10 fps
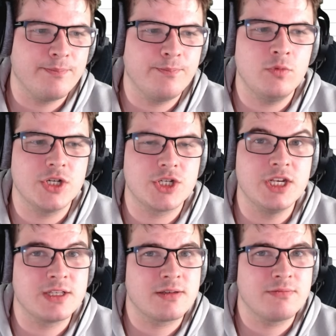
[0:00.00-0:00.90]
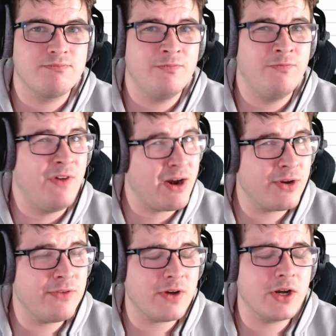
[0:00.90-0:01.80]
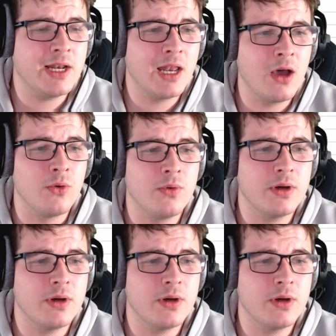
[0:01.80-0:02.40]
which is very, very low,